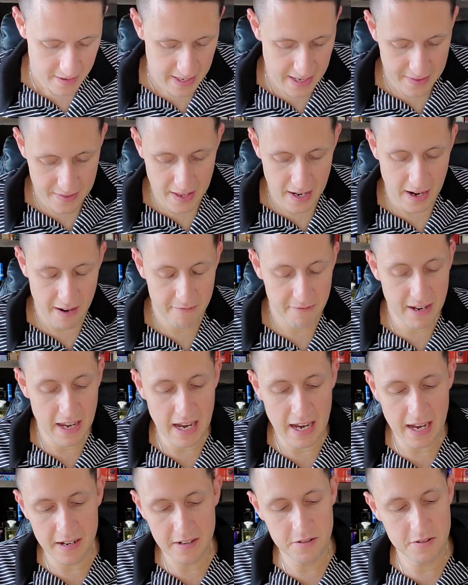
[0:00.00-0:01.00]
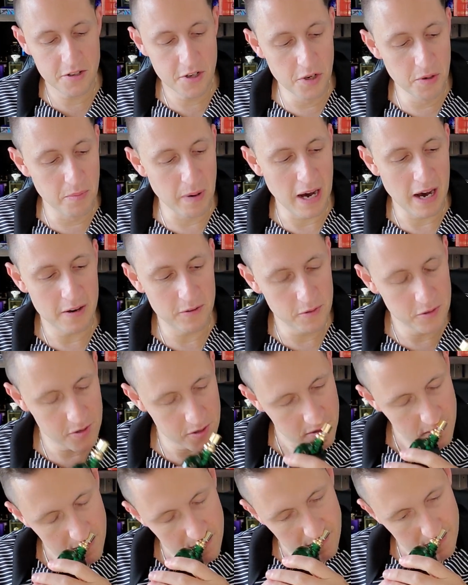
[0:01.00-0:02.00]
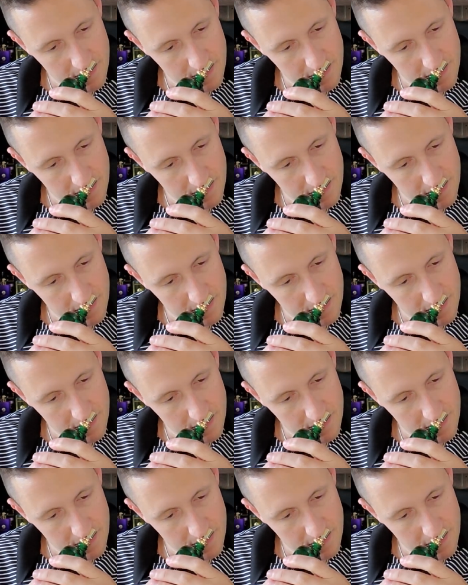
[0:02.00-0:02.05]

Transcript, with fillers: And then I've got two bottles